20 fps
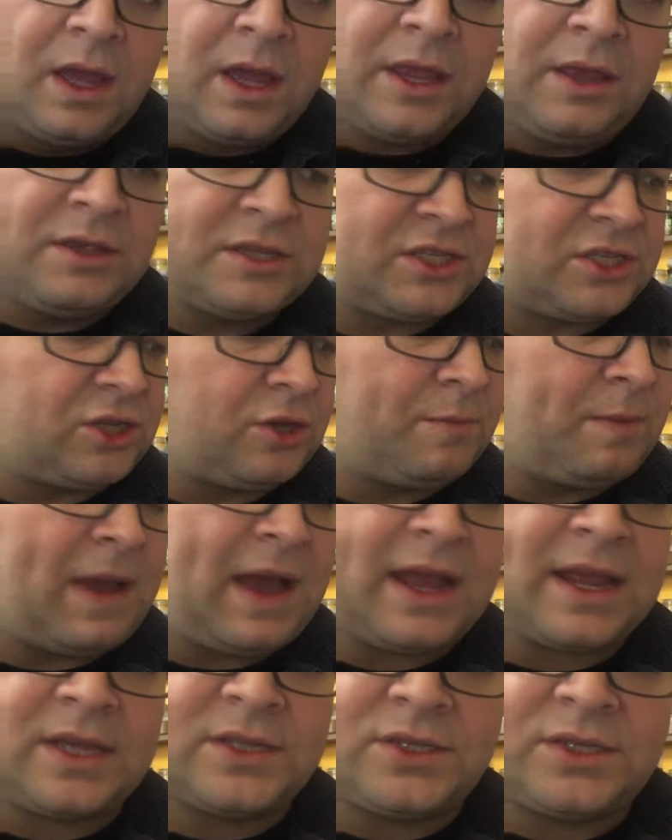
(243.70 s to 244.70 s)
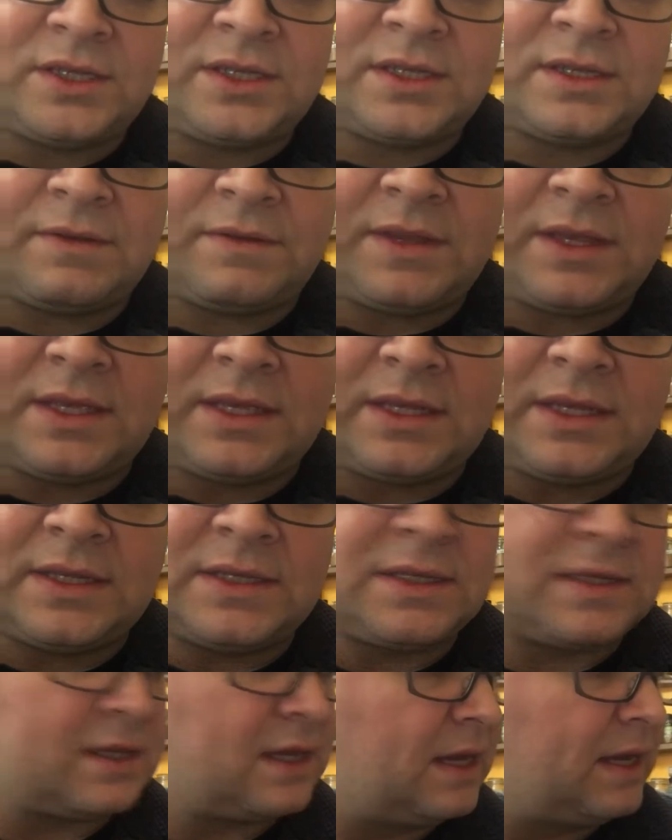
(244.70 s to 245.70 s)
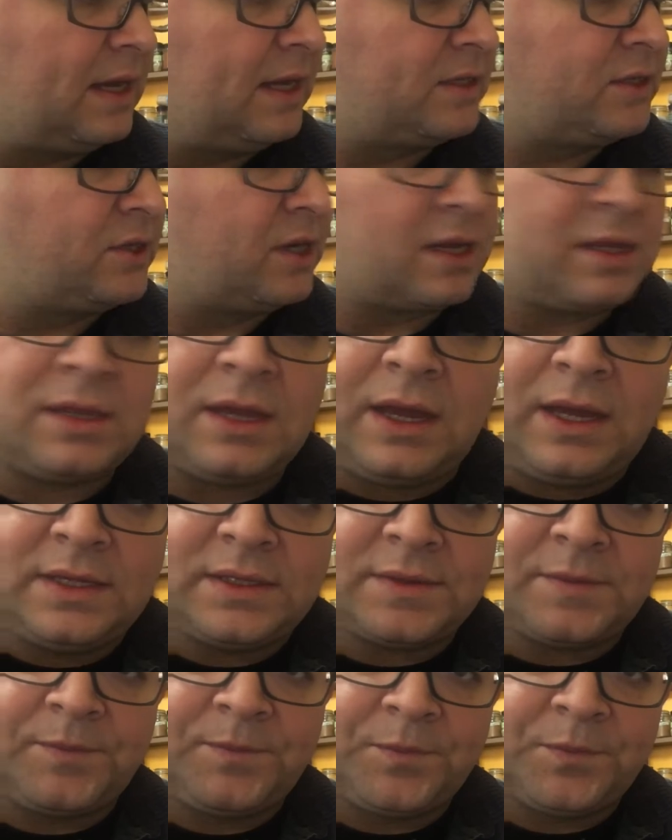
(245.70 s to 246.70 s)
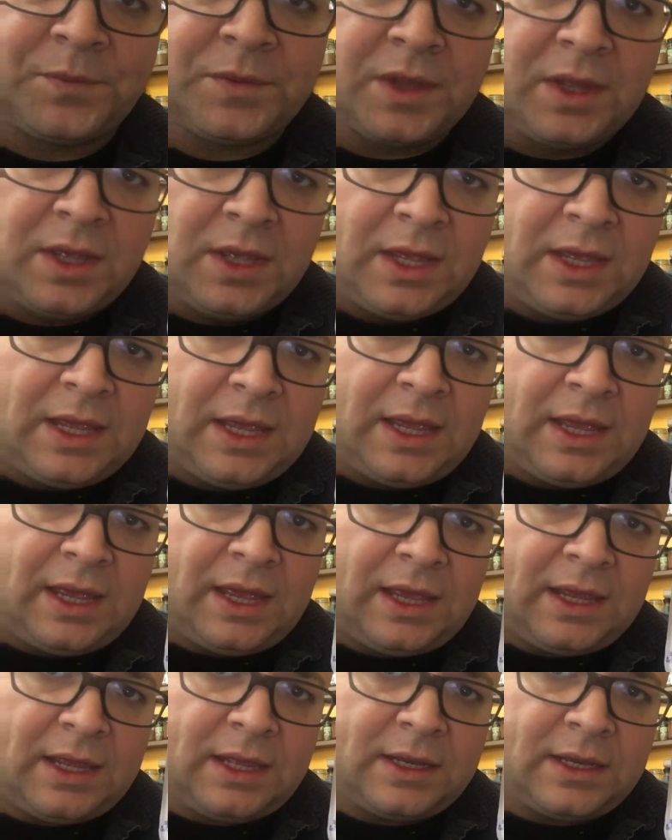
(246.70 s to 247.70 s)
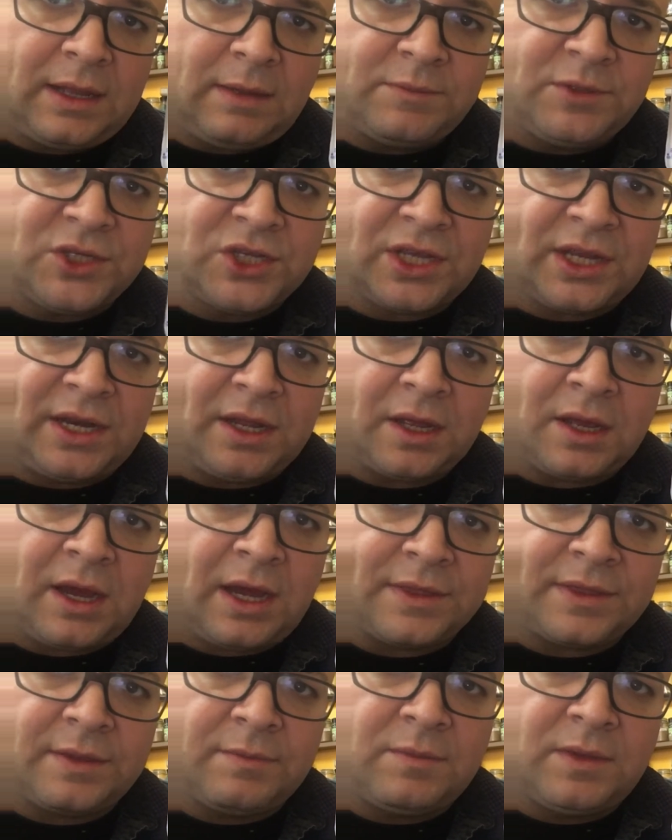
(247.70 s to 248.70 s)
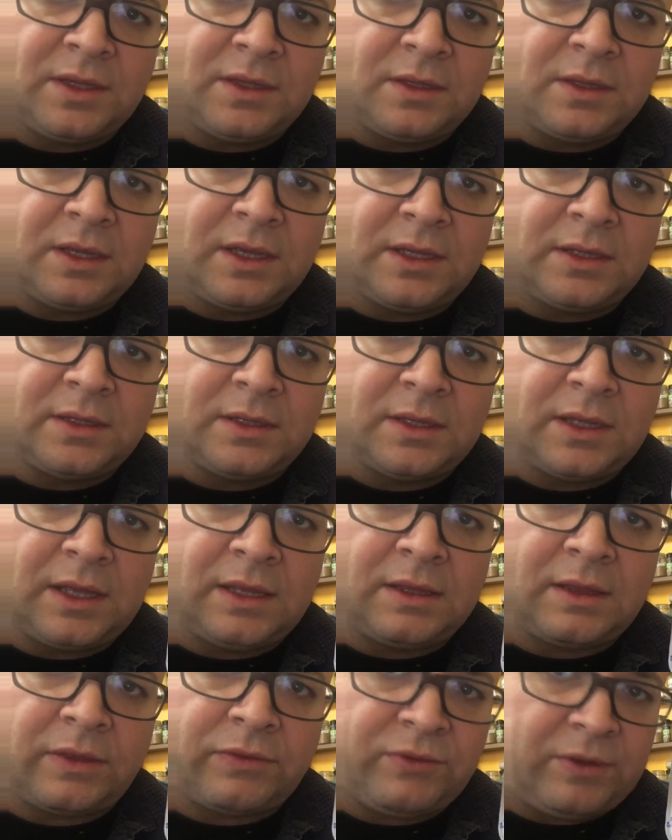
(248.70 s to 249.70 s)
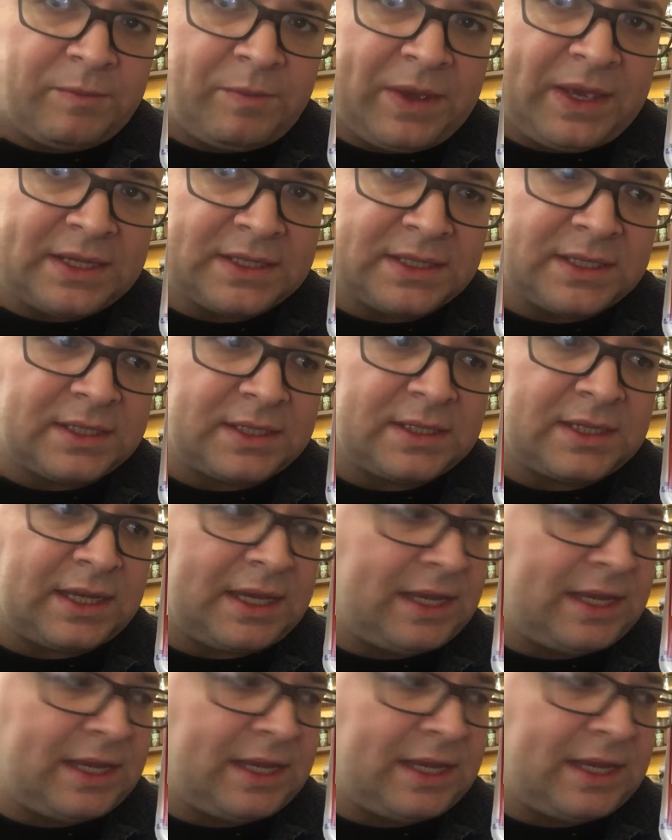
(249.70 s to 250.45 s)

Use 2 packages of these chicken thighs, and I'm just going to cut them into 3 pieces